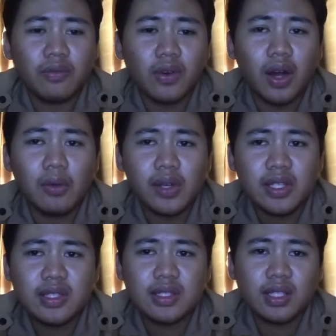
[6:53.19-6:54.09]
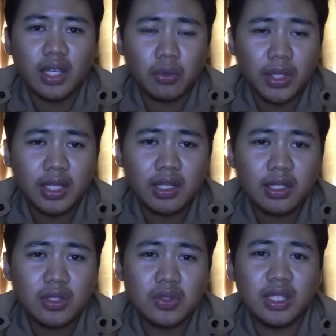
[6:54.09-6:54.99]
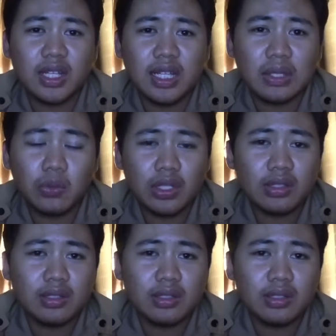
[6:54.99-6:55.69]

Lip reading: 4 hours a week to dealing with